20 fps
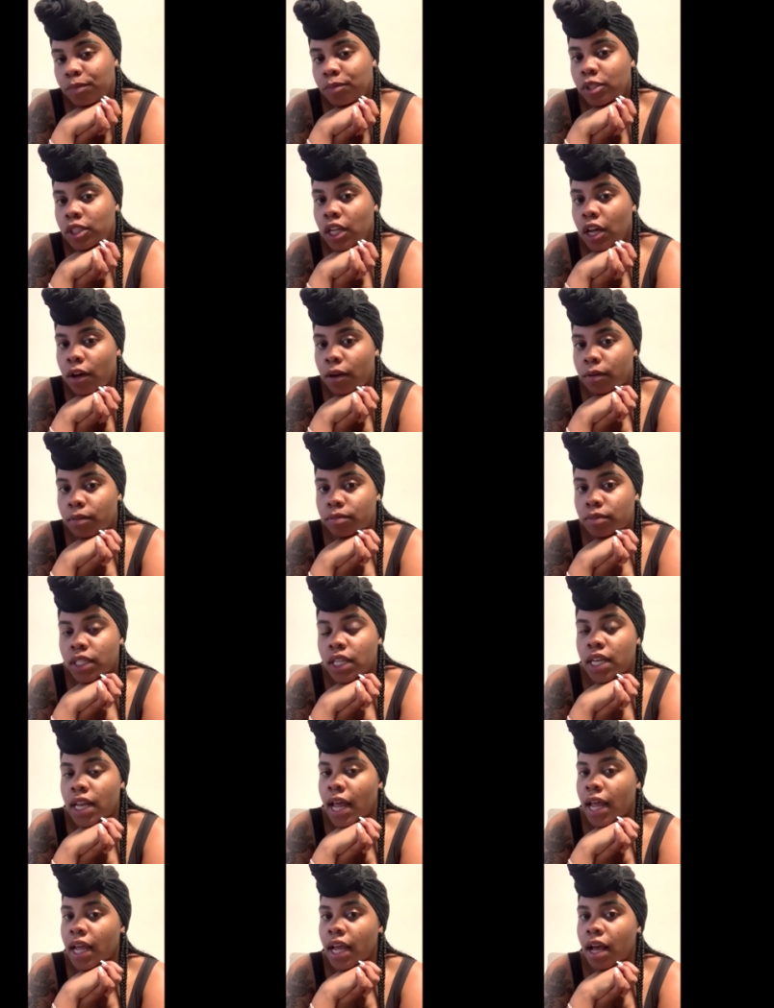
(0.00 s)
So
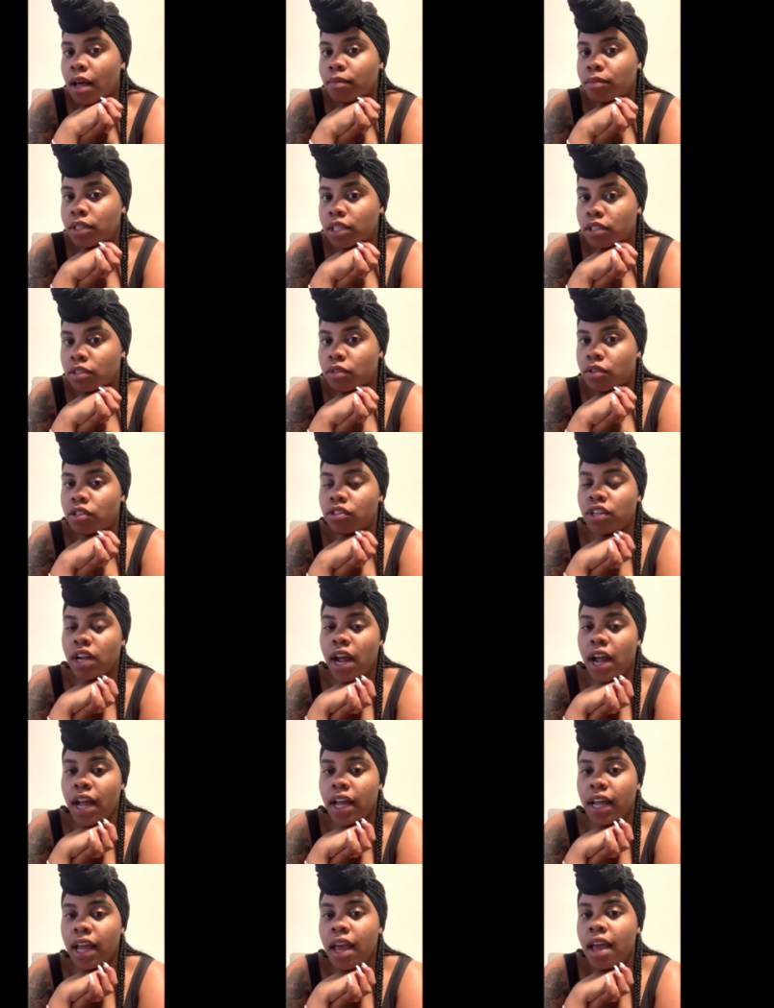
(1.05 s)
today I'm just going to
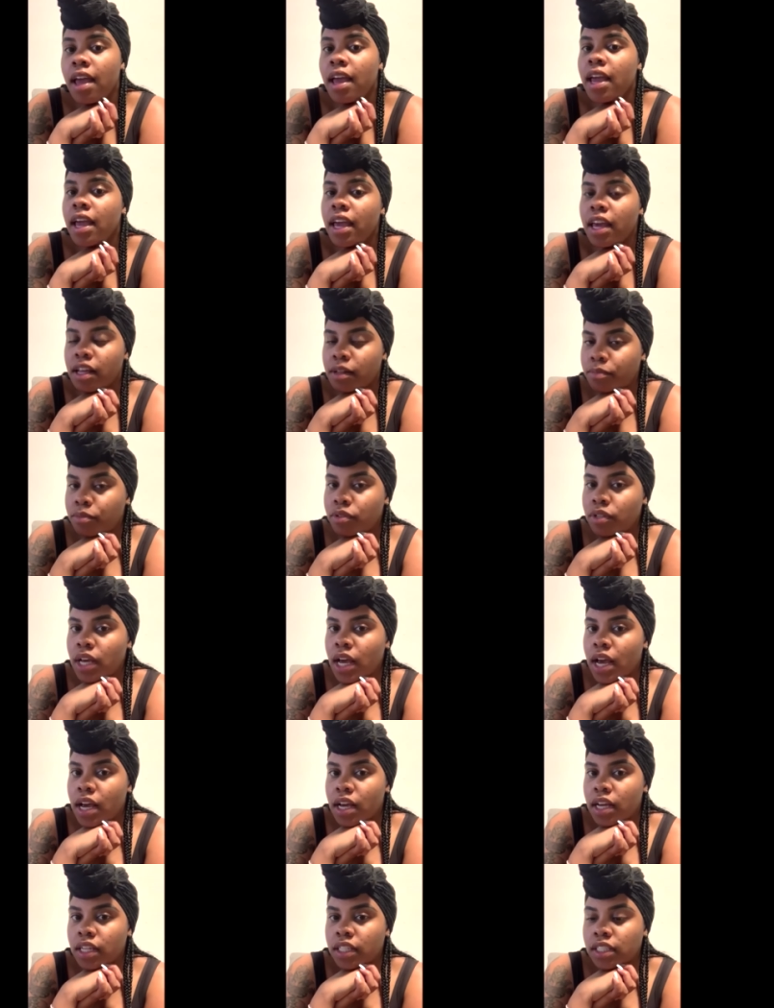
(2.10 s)
try and help you
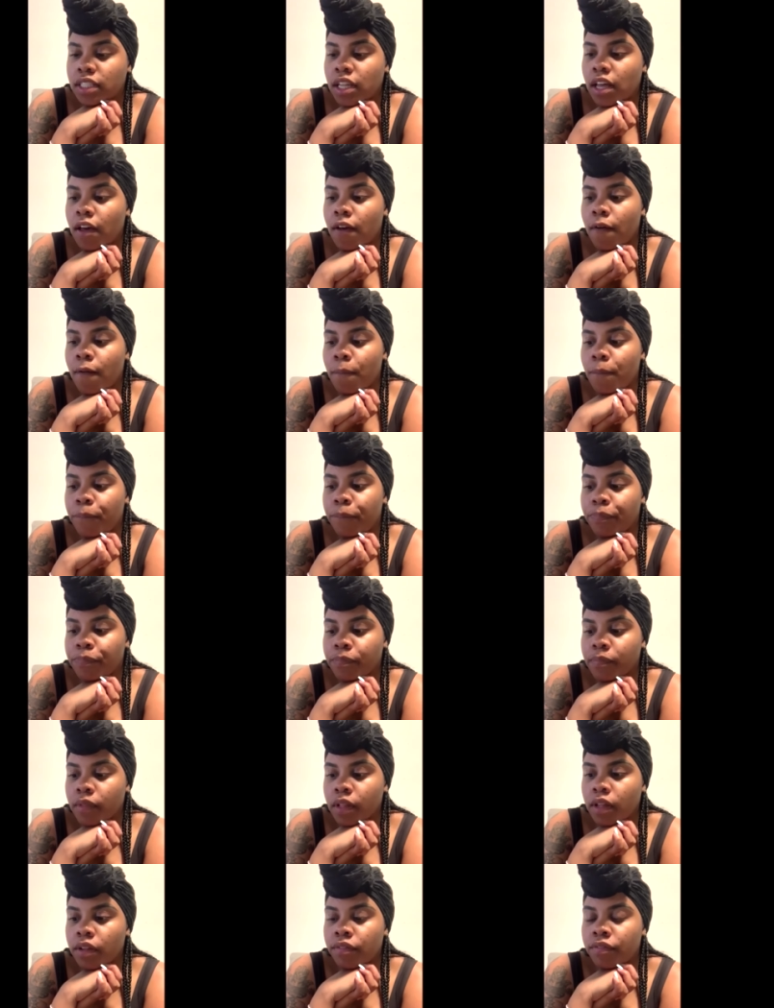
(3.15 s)
guys
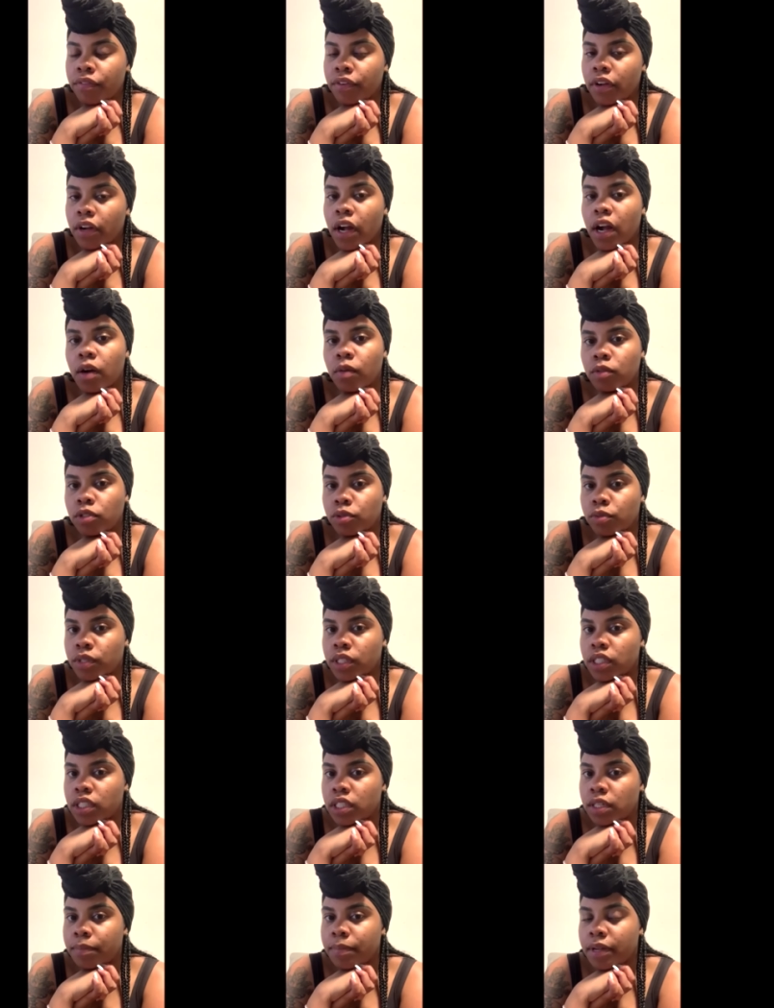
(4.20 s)
figure out which one
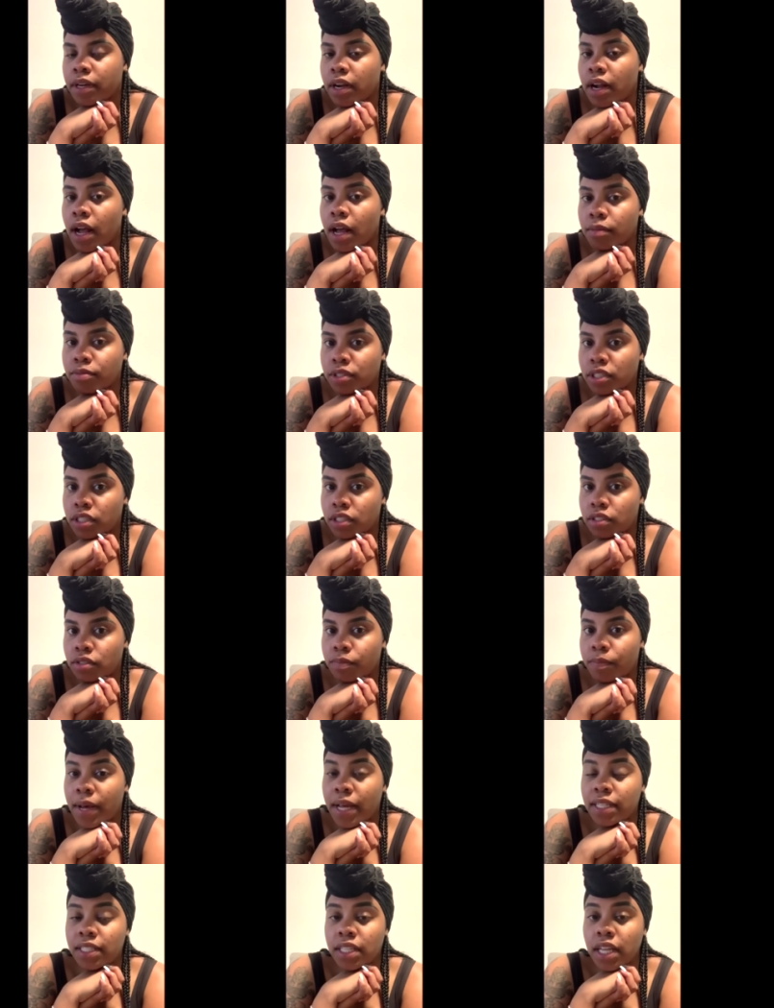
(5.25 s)
is your better option
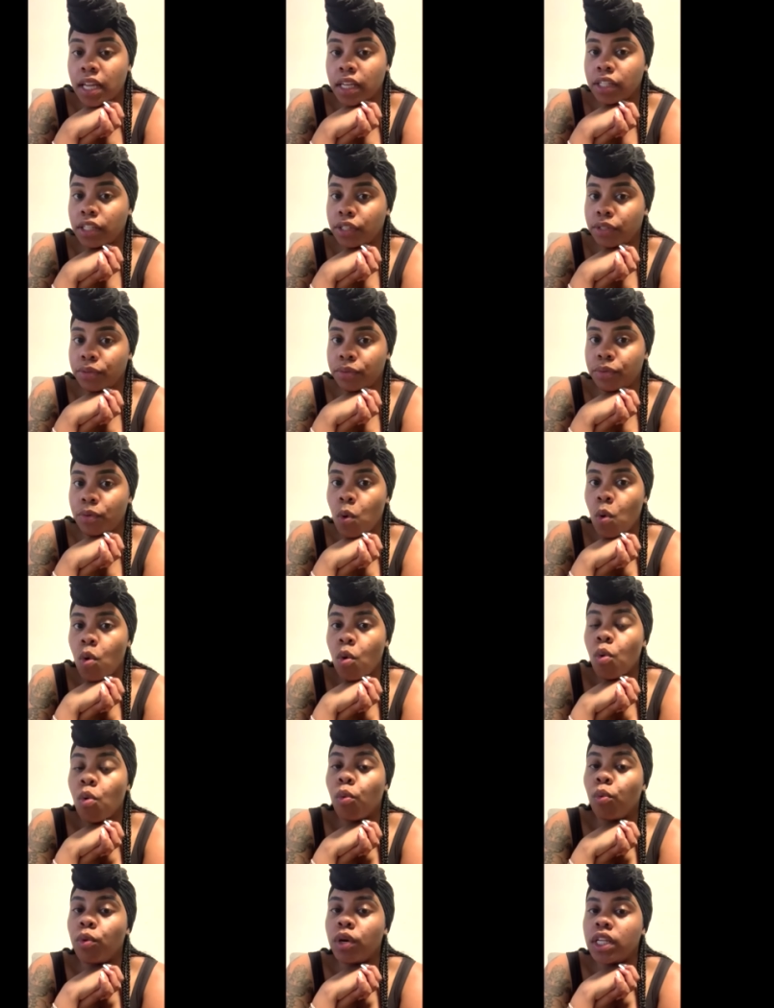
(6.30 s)
by telling you
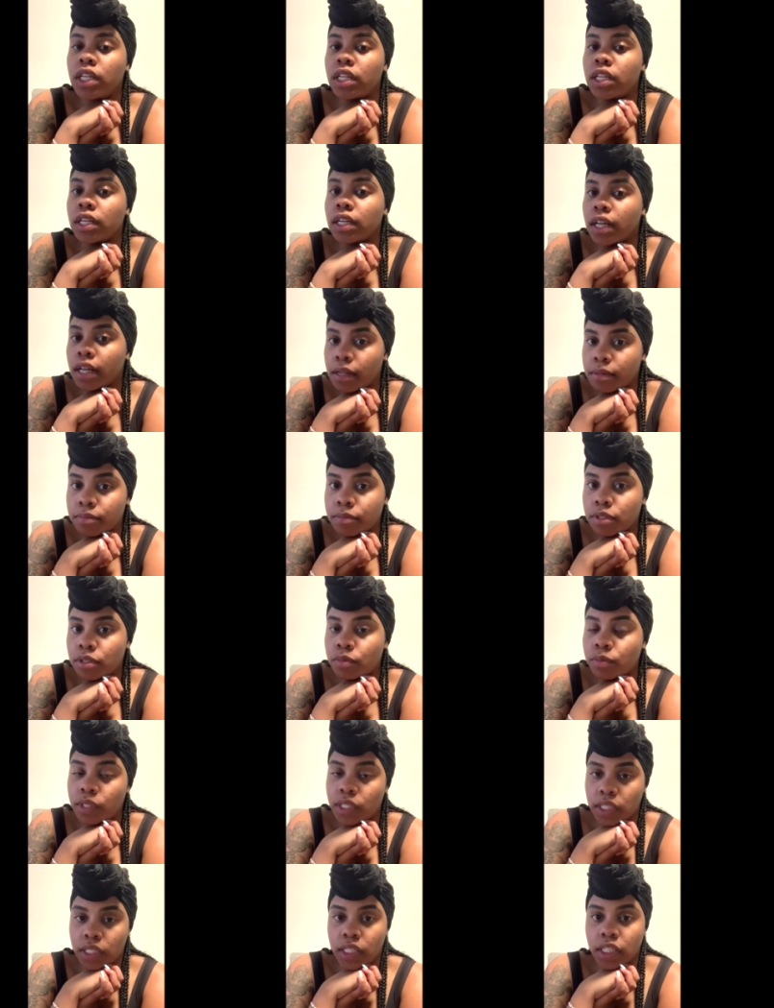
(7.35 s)
what comes
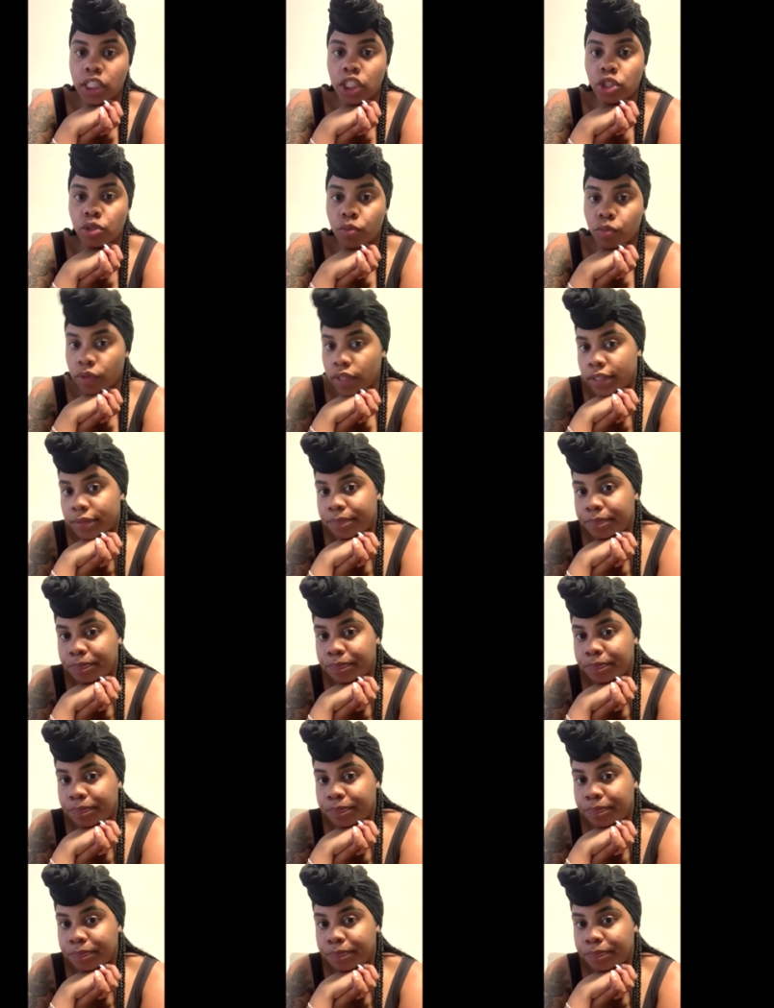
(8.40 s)
with each one.